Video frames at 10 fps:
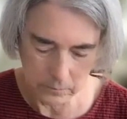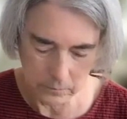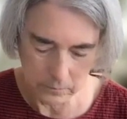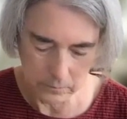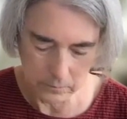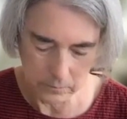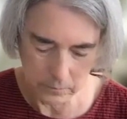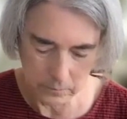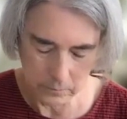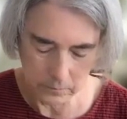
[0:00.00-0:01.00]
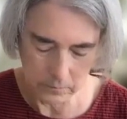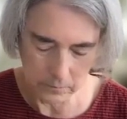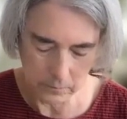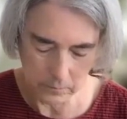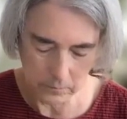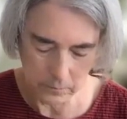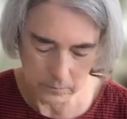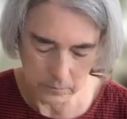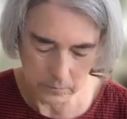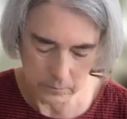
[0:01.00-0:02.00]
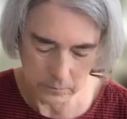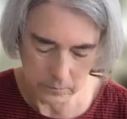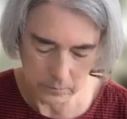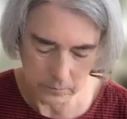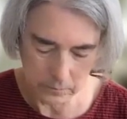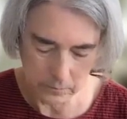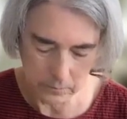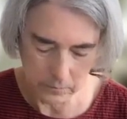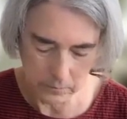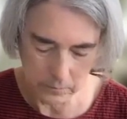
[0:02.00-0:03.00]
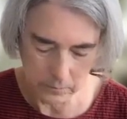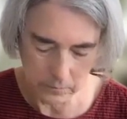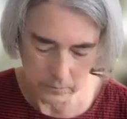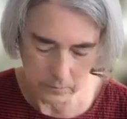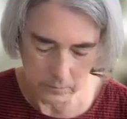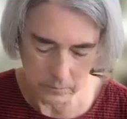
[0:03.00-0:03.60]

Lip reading: (silent)